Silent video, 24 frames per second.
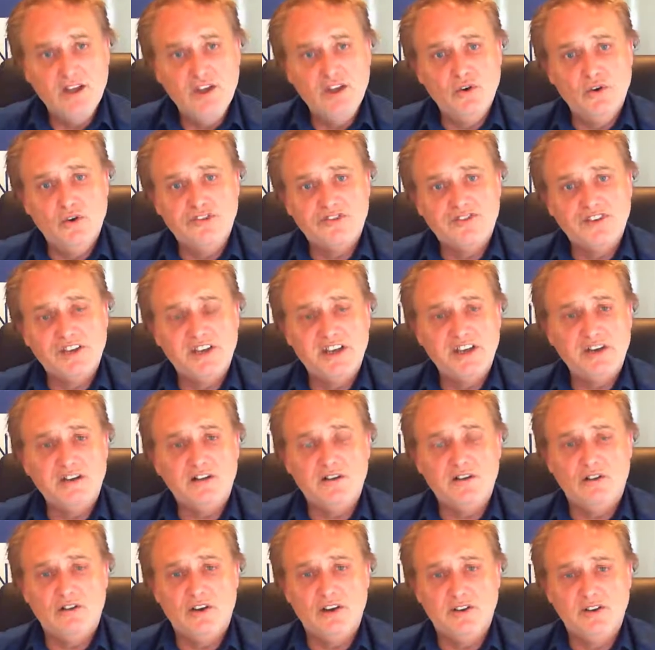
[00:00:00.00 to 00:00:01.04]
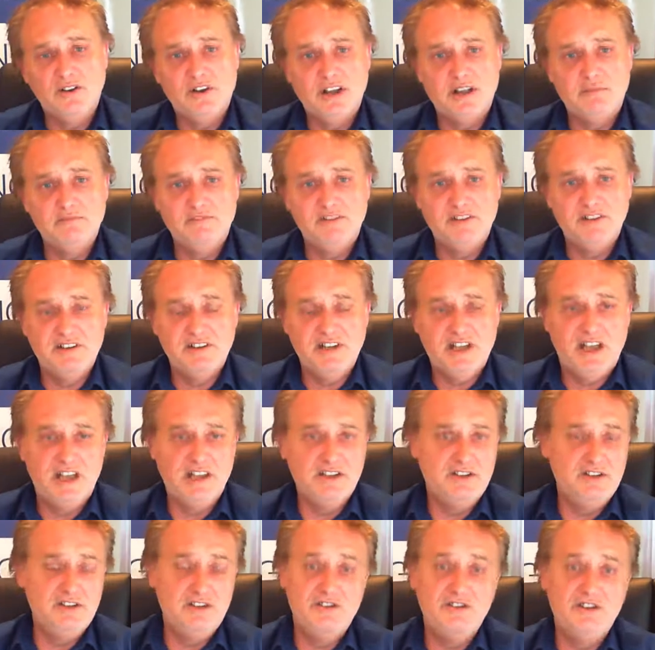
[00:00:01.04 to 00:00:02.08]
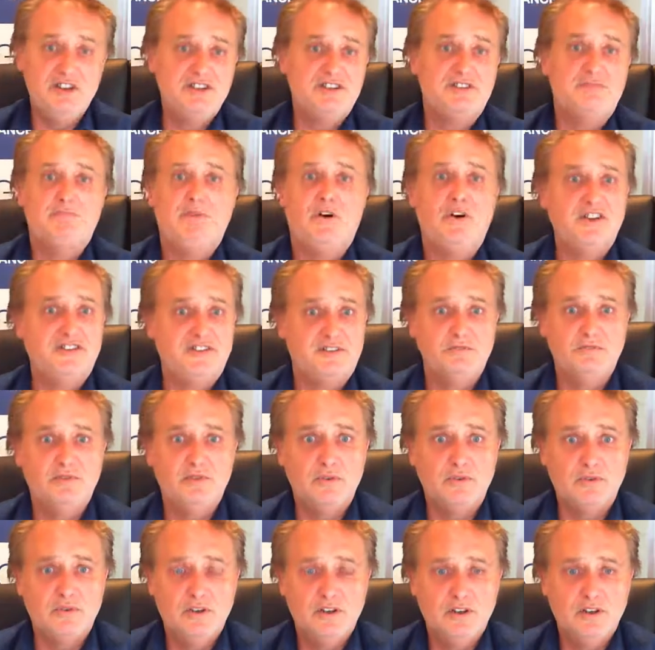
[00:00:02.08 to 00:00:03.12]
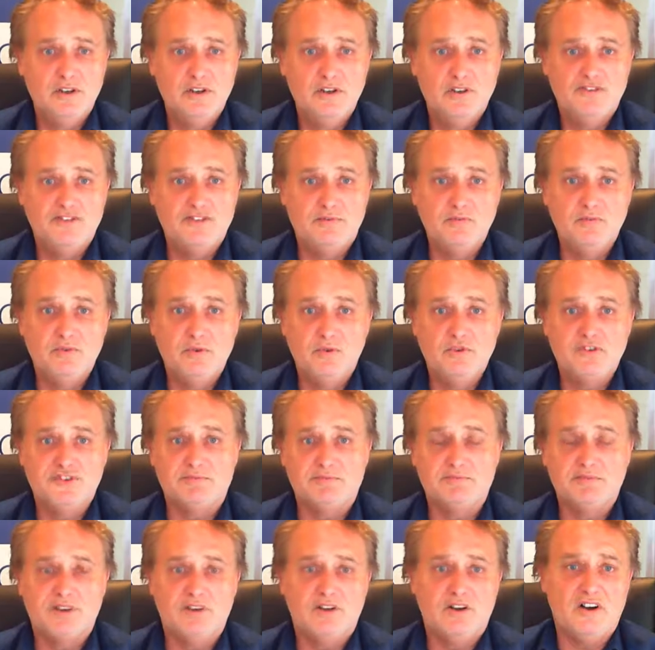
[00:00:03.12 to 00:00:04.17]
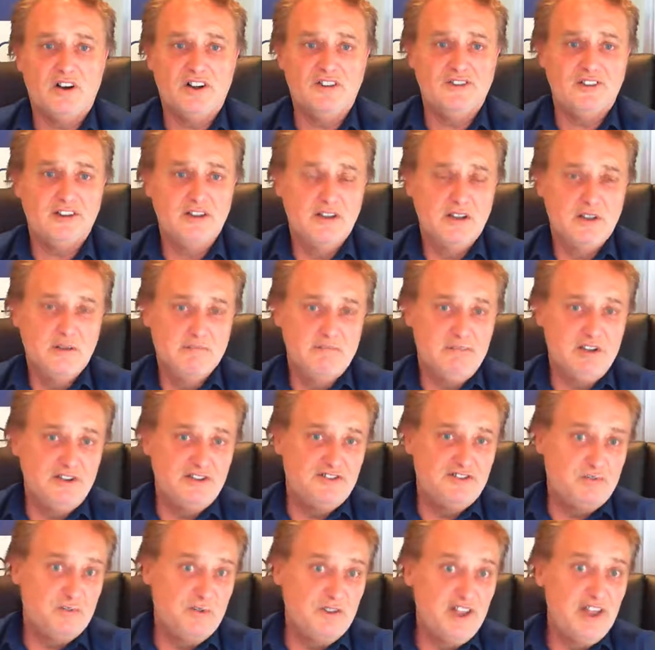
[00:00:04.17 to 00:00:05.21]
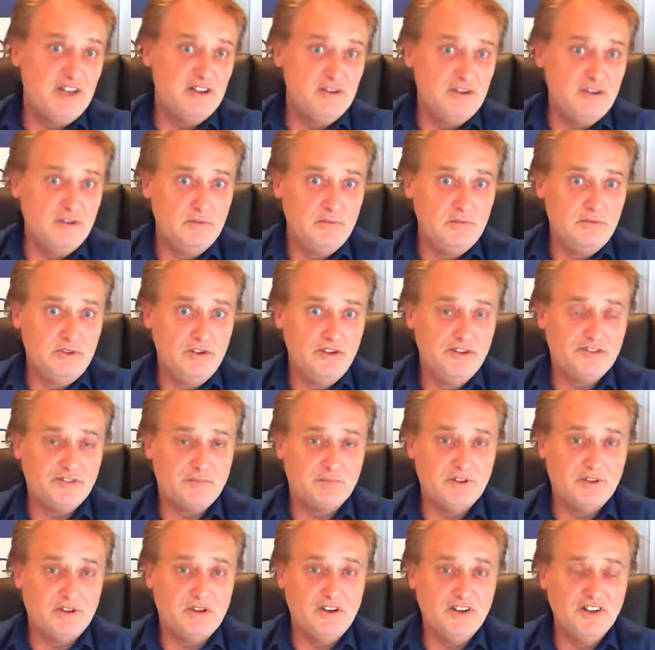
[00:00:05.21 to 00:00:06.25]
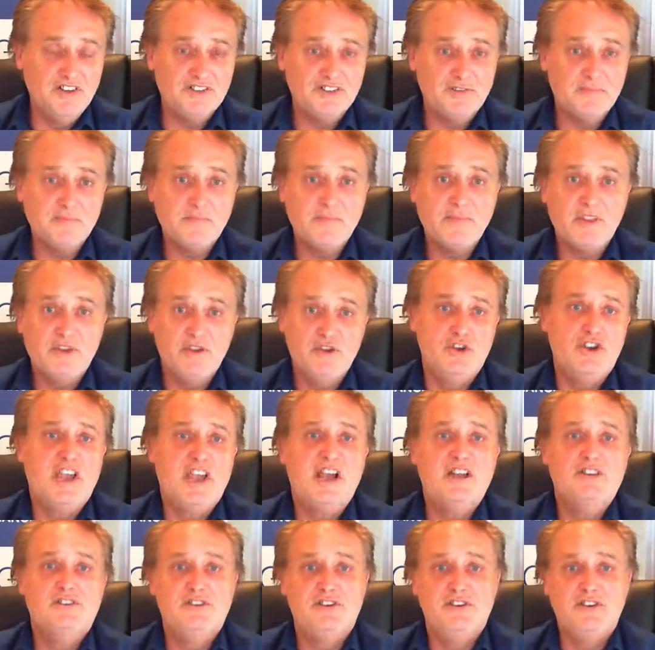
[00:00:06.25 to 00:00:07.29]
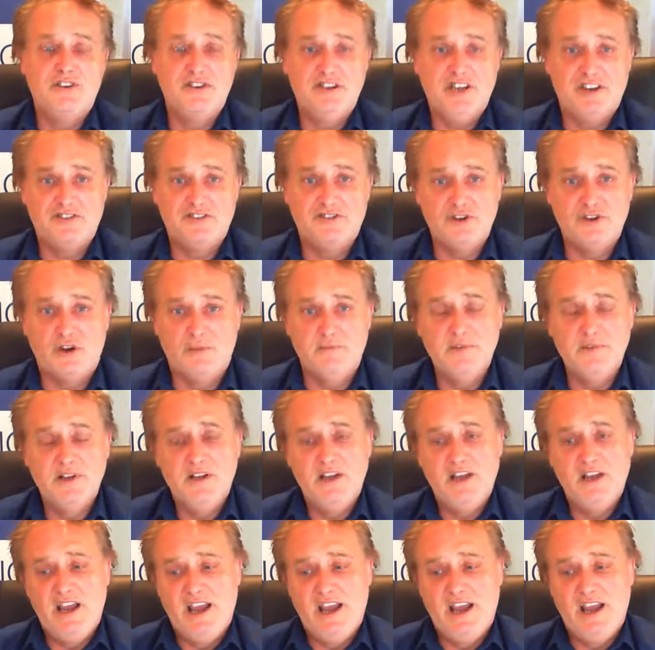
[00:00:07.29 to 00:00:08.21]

You also get a client who comes in and you need to buy some more supplies, because without new supplies, you can't do your next job.